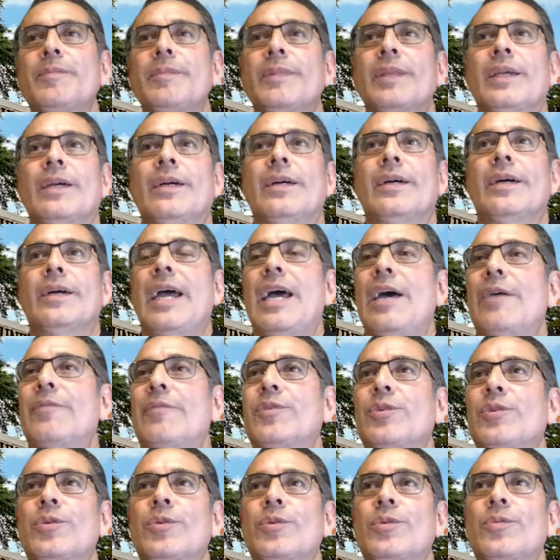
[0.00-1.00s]
uh,
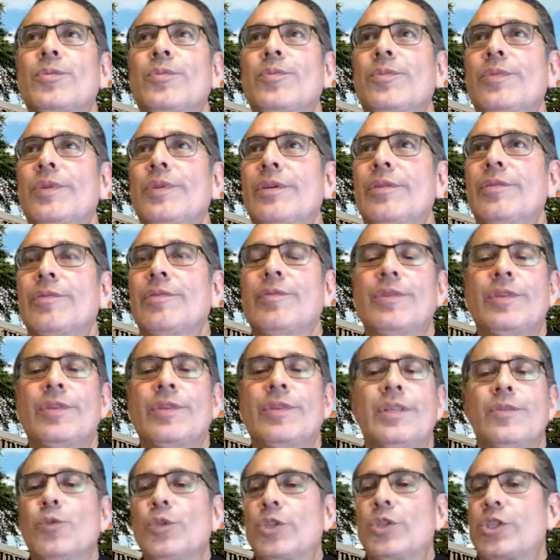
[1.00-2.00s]
after uh,
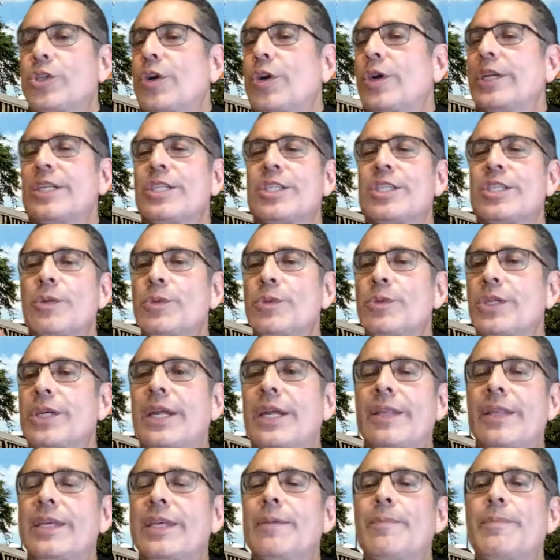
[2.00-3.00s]
we're starting to see what's
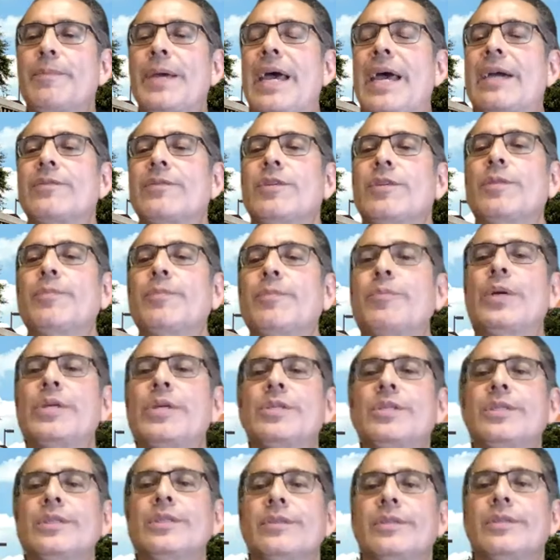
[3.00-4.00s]
going to the impact of the
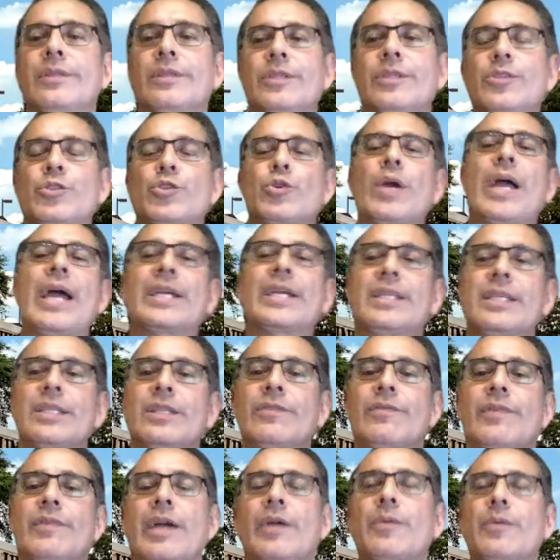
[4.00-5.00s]
president contracting the
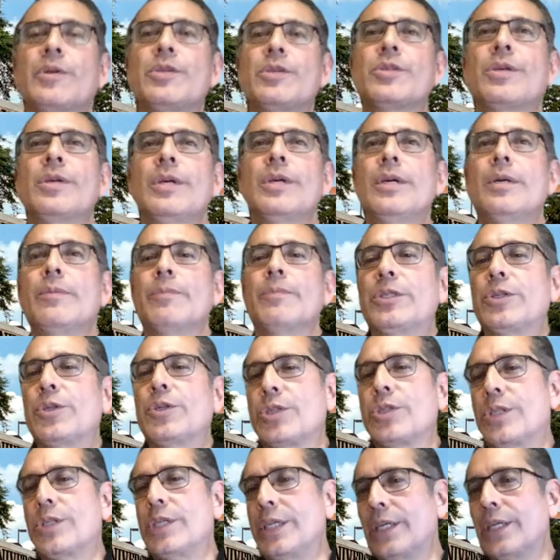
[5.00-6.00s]
virus, but you're
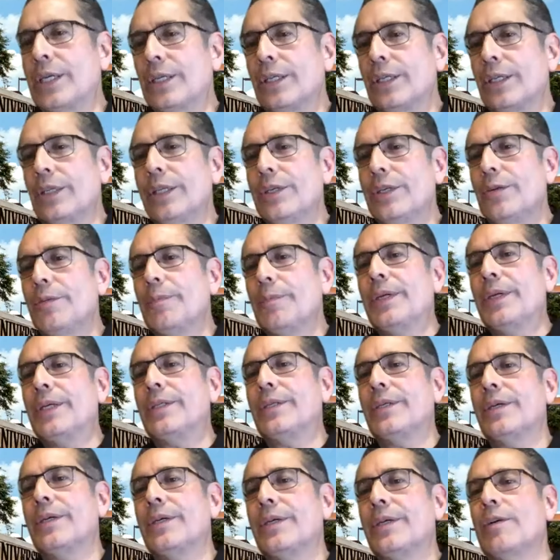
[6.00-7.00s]
seeing a little
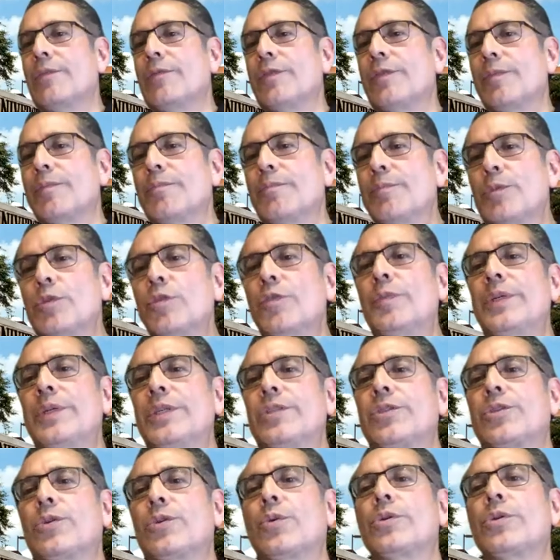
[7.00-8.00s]
bit of
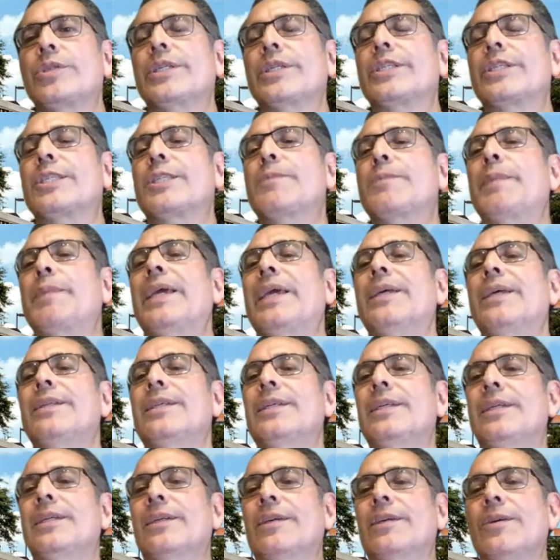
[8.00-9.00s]
movement towards
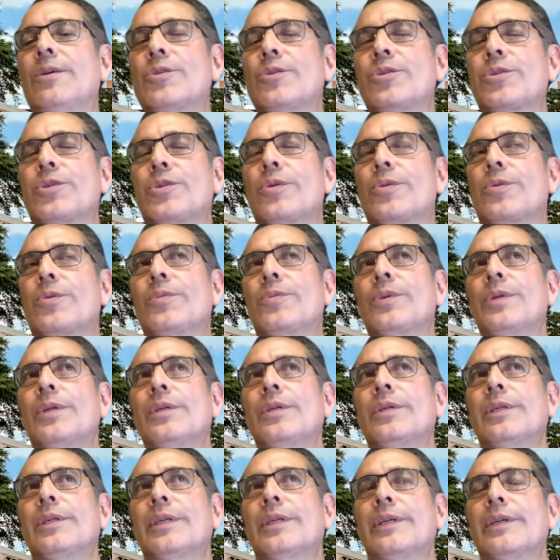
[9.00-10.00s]
expanding also
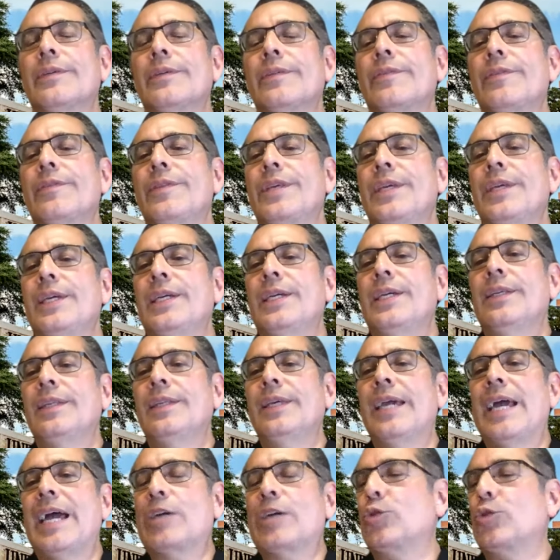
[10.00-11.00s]
uh, the
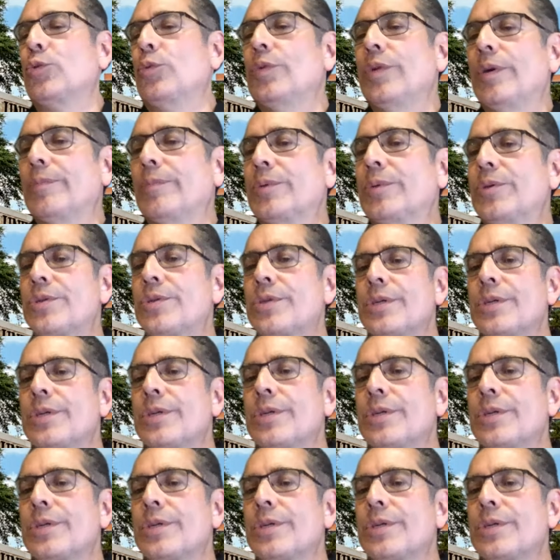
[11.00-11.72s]
the actual numbers.